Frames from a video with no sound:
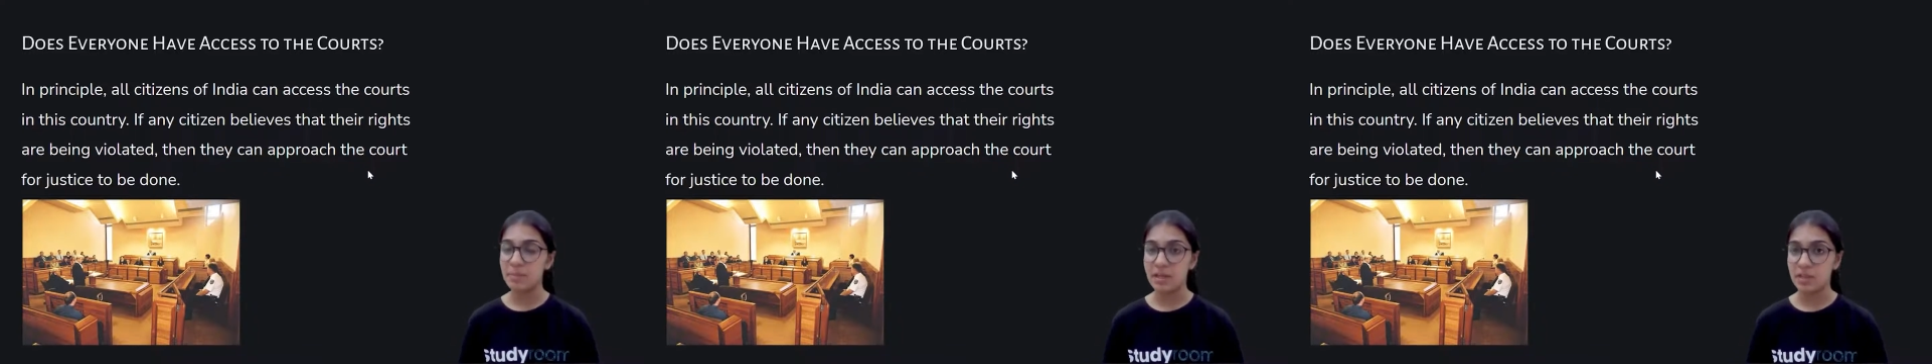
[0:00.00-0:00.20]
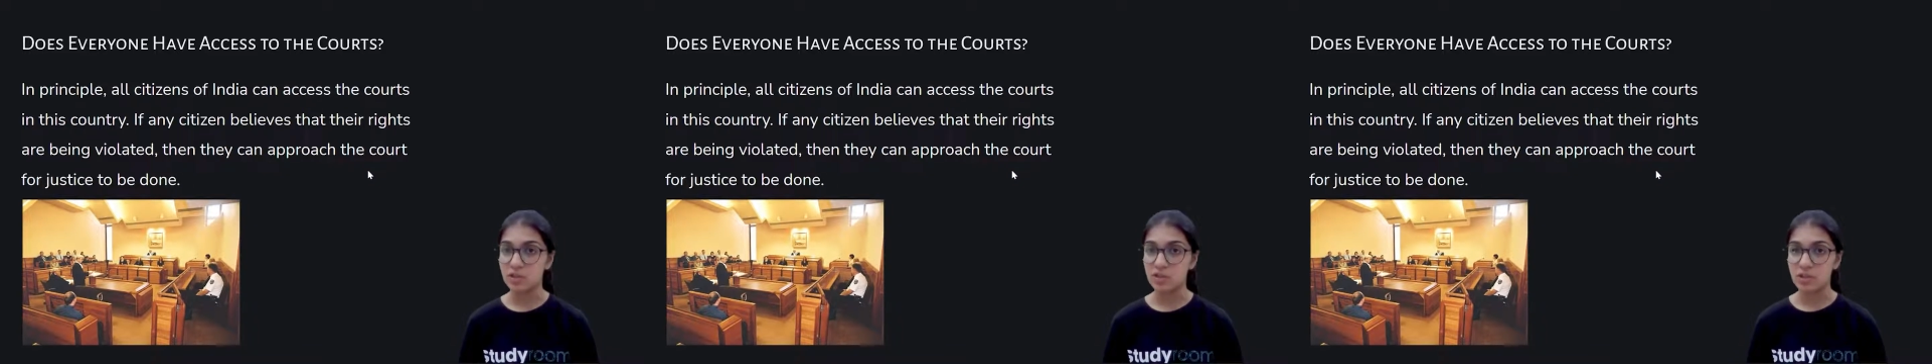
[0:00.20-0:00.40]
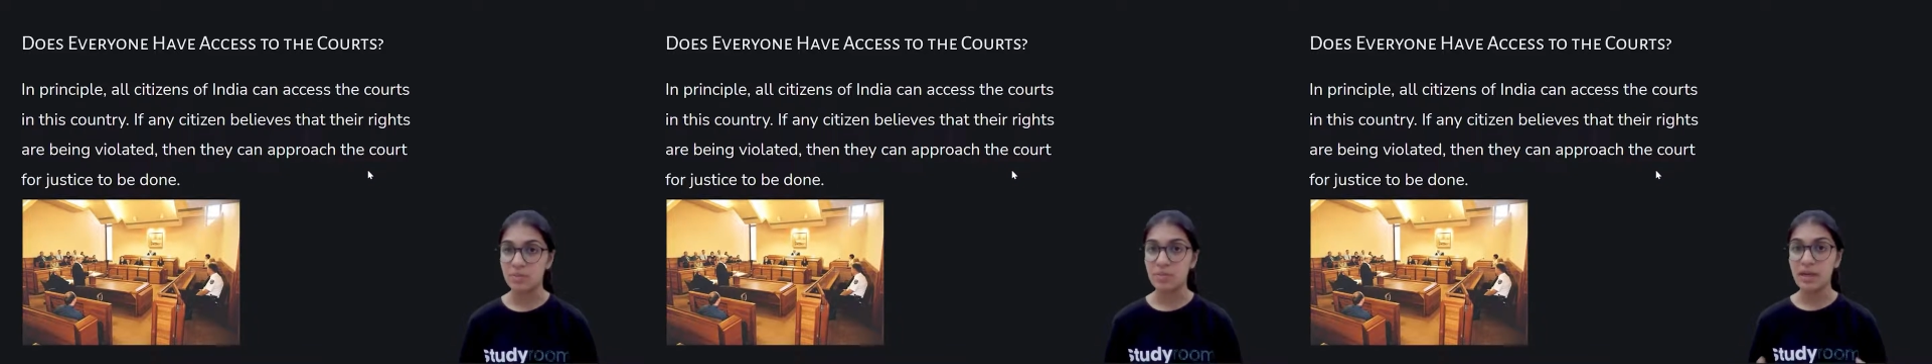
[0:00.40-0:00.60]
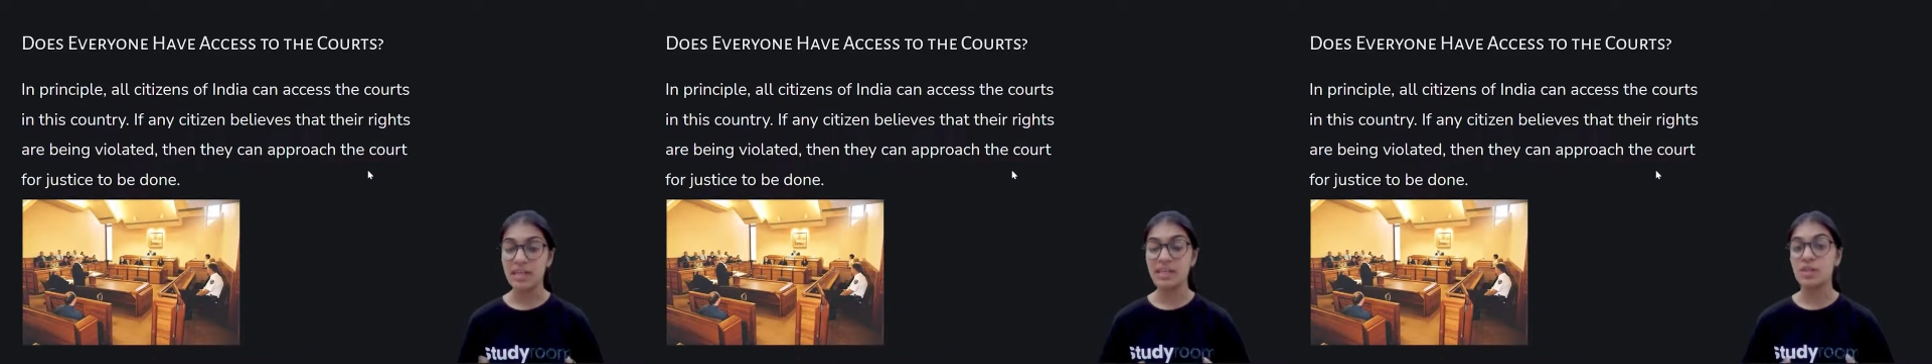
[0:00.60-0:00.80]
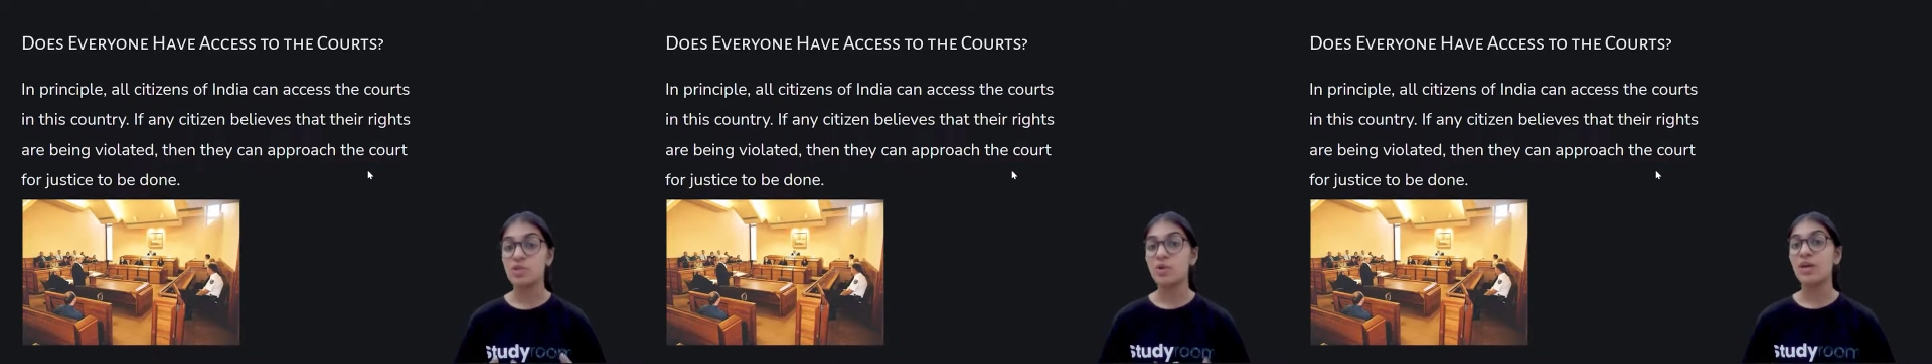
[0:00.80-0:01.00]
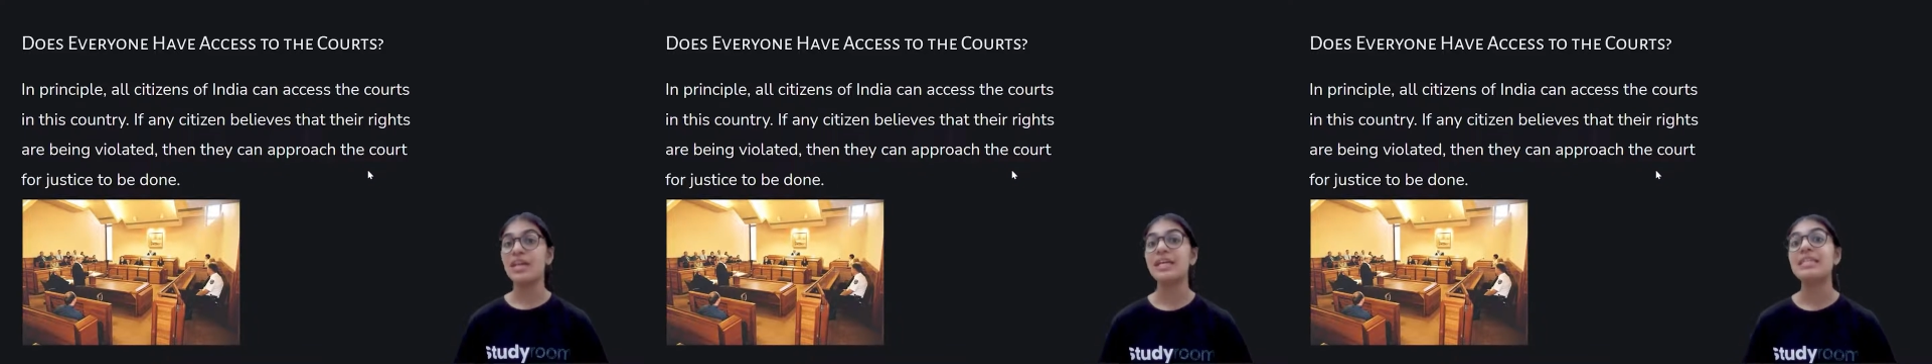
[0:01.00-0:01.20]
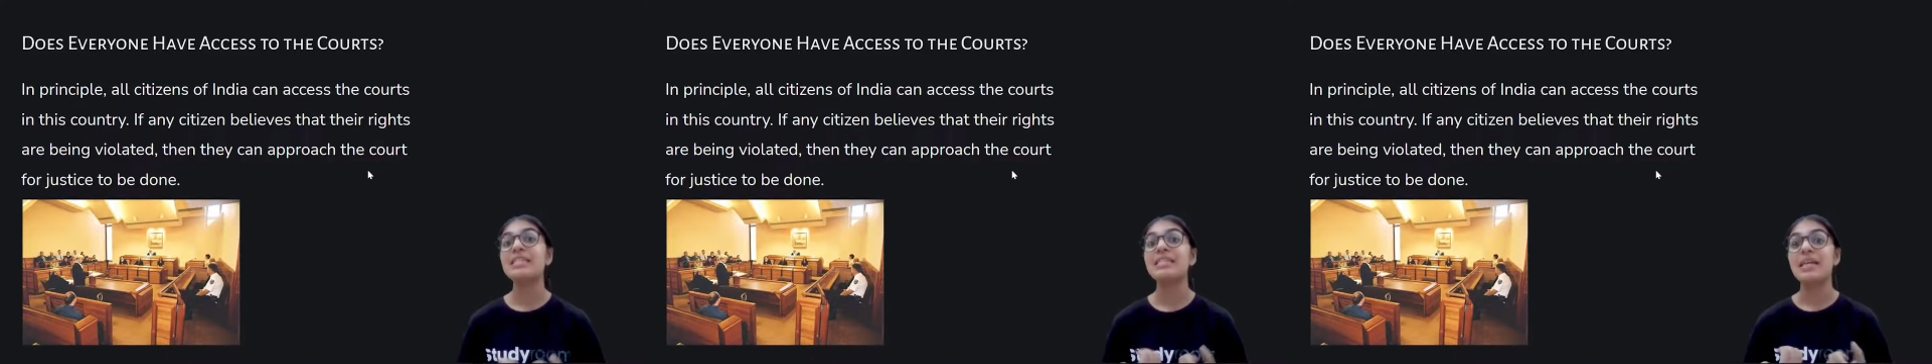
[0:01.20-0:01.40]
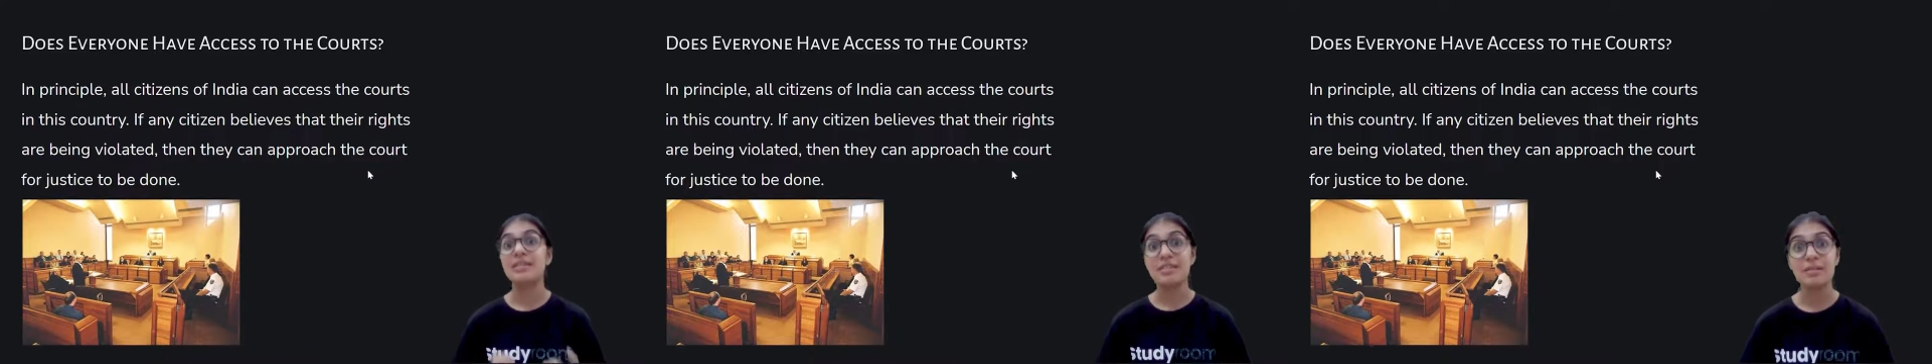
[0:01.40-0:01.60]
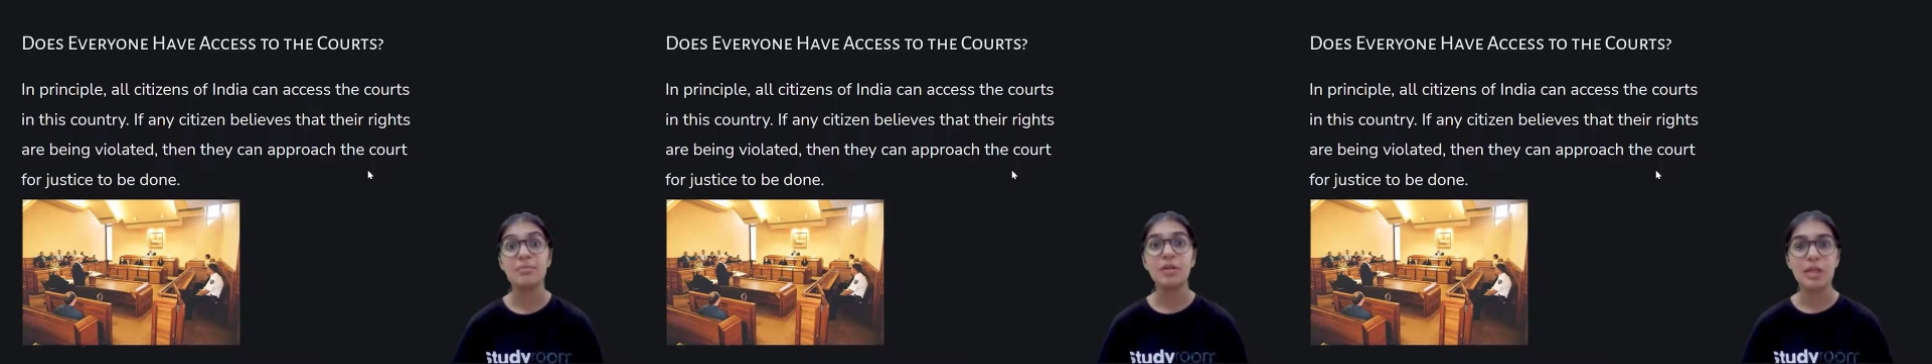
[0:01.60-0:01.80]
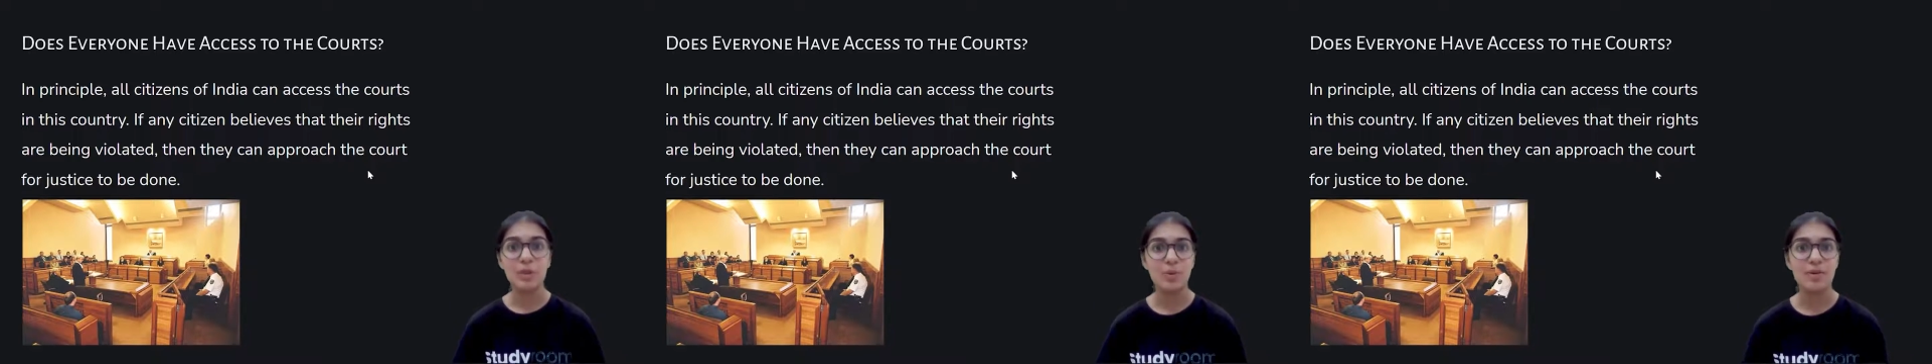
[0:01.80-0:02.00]
but it is not accessible to
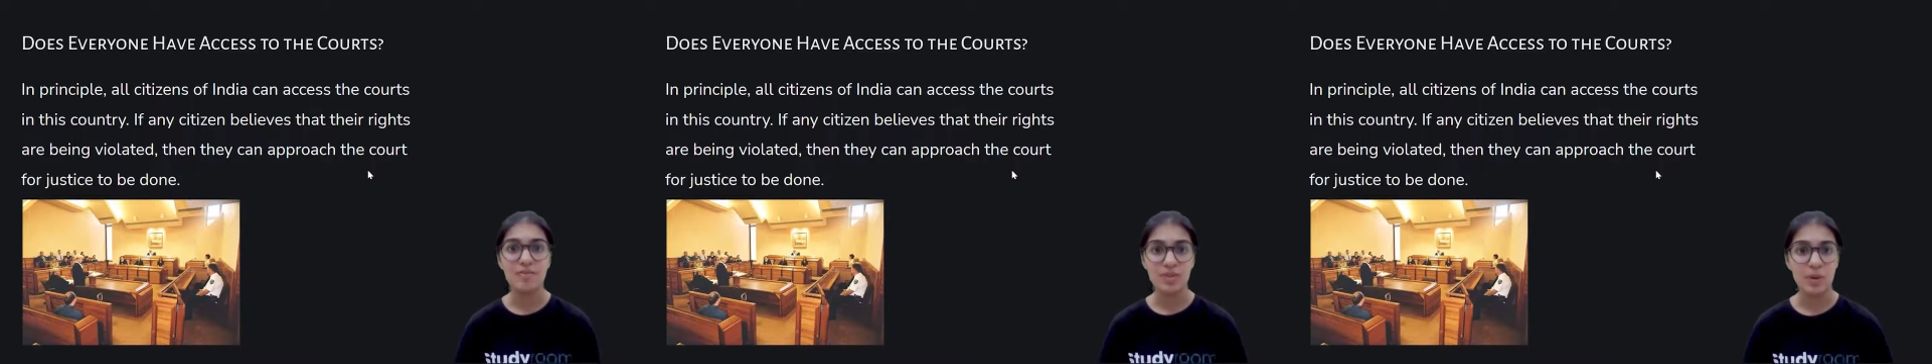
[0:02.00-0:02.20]
everyone.